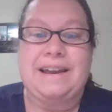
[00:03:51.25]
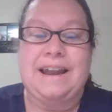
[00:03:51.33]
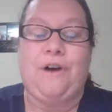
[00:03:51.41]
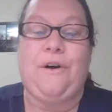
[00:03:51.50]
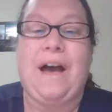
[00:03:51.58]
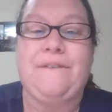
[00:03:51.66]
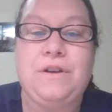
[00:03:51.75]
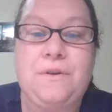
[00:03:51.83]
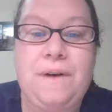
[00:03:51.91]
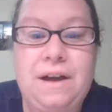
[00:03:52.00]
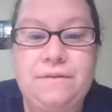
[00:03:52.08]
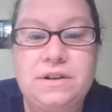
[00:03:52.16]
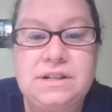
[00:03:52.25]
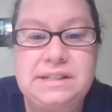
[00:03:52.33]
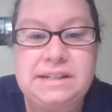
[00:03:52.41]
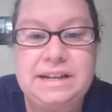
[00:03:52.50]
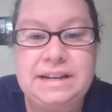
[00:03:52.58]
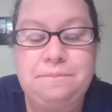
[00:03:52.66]
Now, have you ever
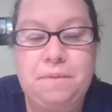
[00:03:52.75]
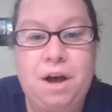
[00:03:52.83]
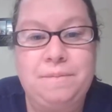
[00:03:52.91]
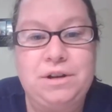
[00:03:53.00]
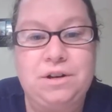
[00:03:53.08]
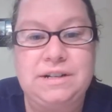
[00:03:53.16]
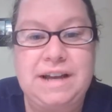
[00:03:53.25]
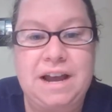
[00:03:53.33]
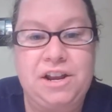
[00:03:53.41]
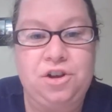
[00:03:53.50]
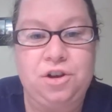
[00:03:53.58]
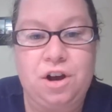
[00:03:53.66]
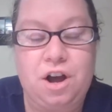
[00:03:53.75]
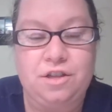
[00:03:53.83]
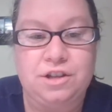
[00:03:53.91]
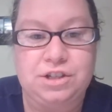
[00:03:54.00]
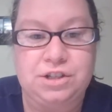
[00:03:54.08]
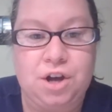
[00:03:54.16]
seen mommy or daddy cook on
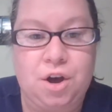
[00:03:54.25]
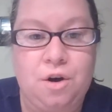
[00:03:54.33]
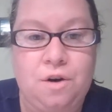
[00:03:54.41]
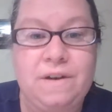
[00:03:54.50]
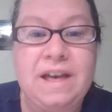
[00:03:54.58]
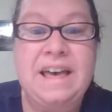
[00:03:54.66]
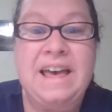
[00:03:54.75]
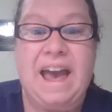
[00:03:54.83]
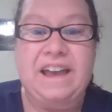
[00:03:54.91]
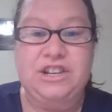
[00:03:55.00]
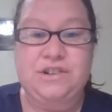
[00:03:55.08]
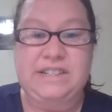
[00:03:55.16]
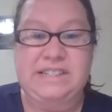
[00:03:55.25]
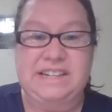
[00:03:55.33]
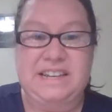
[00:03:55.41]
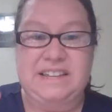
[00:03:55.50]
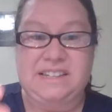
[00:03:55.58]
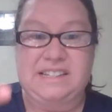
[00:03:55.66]
the stove and you
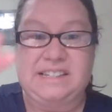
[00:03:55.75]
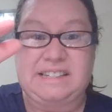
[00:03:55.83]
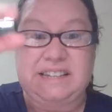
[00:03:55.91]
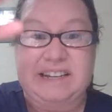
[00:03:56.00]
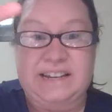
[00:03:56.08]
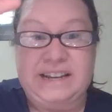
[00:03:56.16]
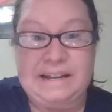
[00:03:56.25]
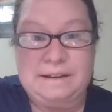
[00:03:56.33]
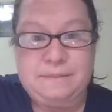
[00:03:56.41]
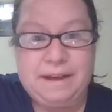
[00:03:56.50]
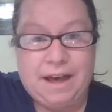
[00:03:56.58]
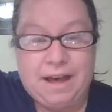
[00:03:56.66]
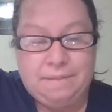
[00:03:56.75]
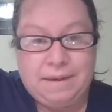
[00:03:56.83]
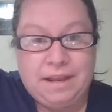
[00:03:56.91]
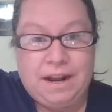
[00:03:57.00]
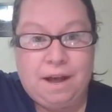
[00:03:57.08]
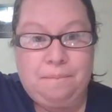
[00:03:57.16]
see the steam
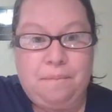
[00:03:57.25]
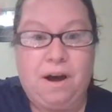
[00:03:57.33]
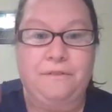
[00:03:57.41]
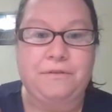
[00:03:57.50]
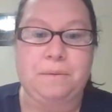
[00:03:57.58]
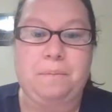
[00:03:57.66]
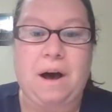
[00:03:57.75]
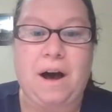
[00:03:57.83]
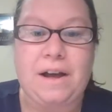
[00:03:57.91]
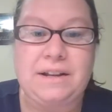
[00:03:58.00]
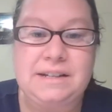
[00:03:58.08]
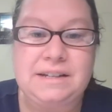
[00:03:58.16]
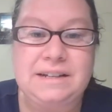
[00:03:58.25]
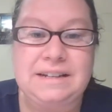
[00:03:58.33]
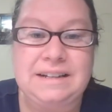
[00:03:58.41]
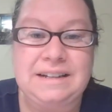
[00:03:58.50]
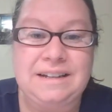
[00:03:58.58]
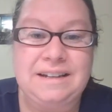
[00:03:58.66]
coming up off the pot?
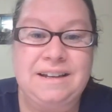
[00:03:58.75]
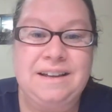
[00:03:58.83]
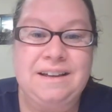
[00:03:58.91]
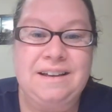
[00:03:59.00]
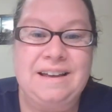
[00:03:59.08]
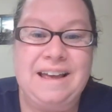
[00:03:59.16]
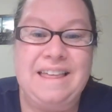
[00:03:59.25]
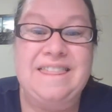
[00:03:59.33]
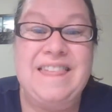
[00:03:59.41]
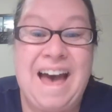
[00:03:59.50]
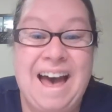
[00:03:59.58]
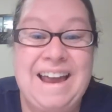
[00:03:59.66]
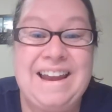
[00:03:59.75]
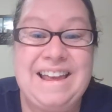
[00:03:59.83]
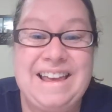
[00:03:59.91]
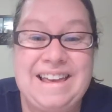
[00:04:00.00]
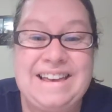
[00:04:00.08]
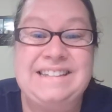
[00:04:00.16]
That
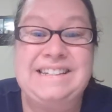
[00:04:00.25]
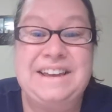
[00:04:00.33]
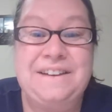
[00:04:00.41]
is